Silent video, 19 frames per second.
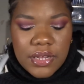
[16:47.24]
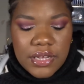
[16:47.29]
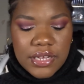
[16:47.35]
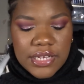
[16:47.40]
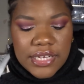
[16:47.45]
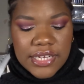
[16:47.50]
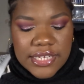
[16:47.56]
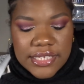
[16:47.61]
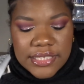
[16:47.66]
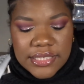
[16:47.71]

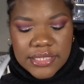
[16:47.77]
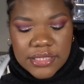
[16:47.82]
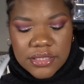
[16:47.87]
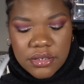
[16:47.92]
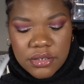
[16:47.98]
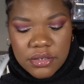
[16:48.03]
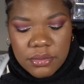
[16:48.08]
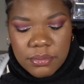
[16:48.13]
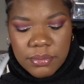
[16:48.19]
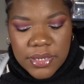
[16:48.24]
Let's
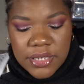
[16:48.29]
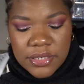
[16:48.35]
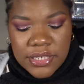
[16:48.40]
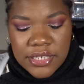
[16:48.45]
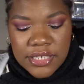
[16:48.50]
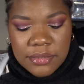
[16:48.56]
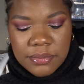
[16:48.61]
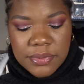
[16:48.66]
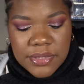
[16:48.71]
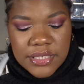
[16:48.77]
talk about
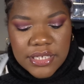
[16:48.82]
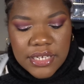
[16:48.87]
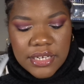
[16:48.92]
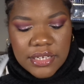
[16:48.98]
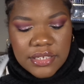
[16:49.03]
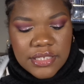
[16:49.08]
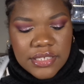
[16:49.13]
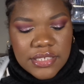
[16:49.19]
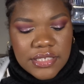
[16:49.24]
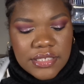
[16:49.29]
lipstick.
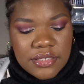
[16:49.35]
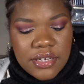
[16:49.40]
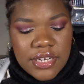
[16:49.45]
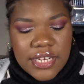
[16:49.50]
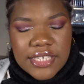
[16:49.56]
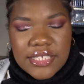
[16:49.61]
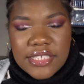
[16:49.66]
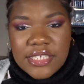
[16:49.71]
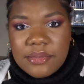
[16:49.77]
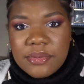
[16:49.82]
This is the
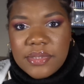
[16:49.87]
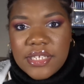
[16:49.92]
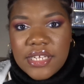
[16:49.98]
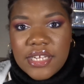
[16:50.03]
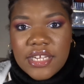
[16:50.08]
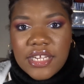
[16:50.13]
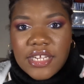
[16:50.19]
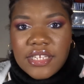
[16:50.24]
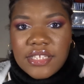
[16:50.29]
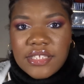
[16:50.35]
last lipstick
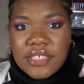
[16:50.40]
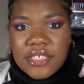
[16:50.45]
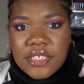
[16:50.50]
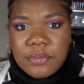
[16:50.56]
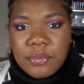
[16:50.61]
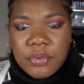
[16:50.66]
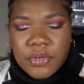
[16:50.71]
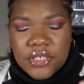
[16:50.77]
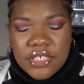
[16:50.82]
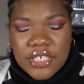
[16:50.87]
in this
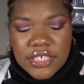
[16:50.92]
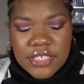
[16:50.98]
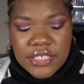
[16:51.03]
project.